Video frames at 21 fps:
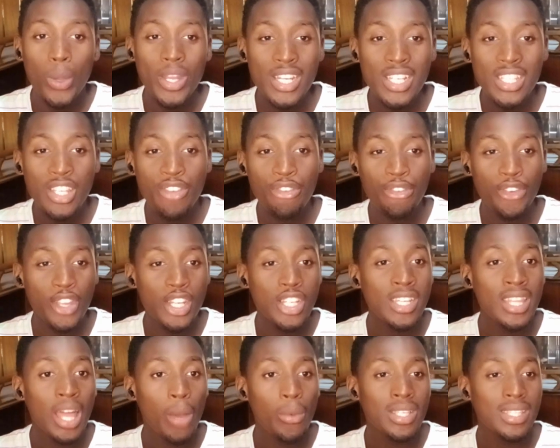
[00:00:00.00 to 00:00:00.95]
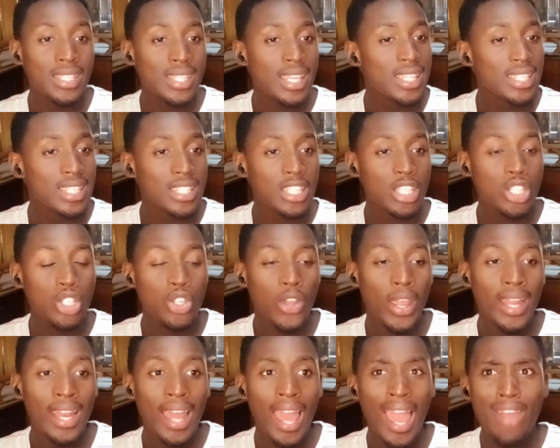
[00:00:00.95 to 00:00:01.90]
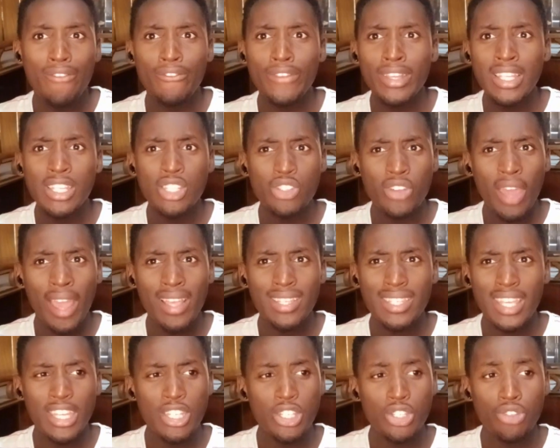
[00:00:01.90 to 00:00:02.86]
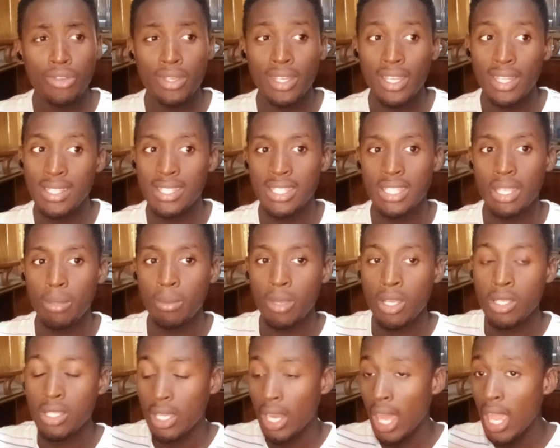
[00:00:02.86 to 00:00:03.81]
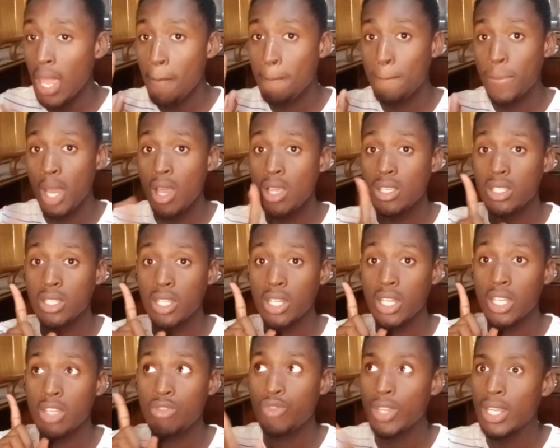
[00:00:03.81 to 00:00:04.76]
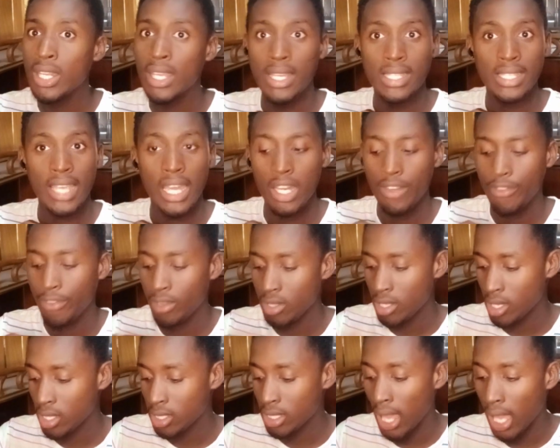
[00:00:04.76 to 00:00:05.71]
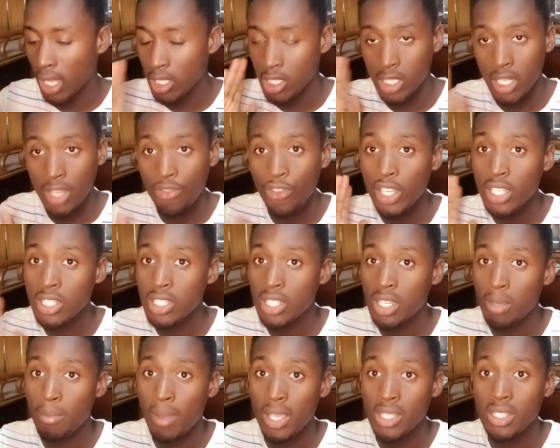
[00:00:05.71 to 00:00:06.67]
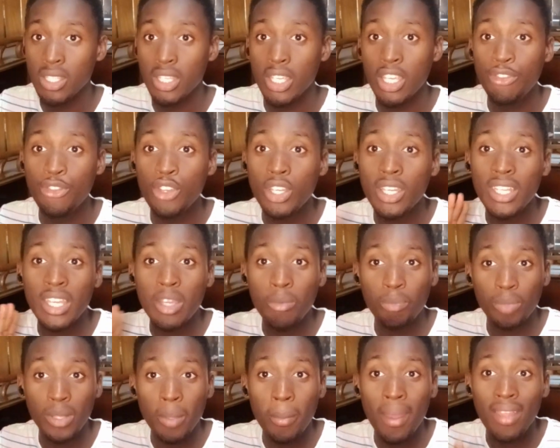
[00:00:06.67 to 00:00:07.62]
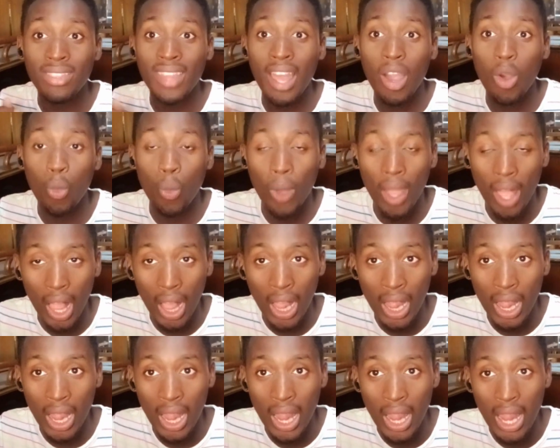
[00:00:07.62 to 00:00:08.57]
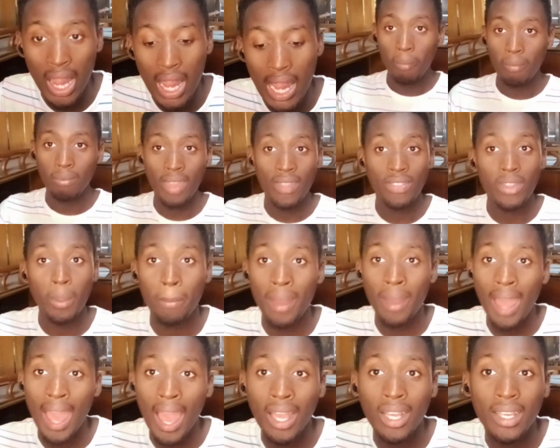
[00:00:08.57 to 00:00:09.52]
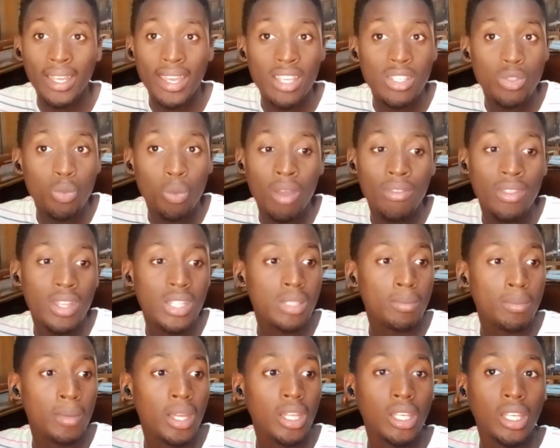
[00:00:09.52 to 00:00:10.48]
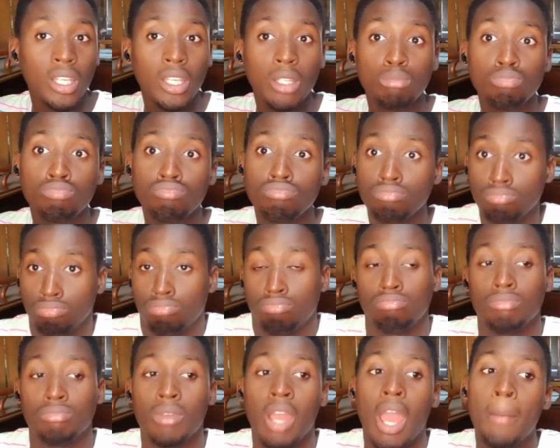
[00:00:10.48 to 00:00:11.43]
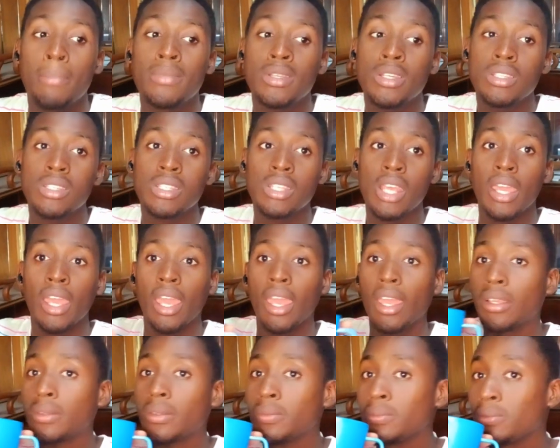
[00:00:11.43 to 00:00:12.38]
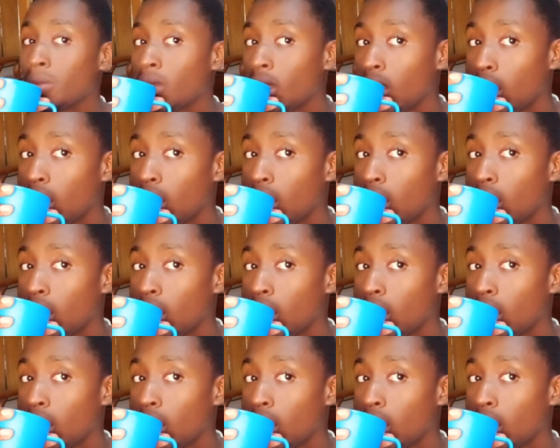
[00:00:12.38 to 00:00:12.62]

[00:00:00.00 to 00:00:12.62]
is a feature that was teased in the trailer and really strikes intrigue in Simmers, and I am personally really excited for this. Like, G fucking G bestie, if you can implement that well, then the pack is worth its money. I'm just saying.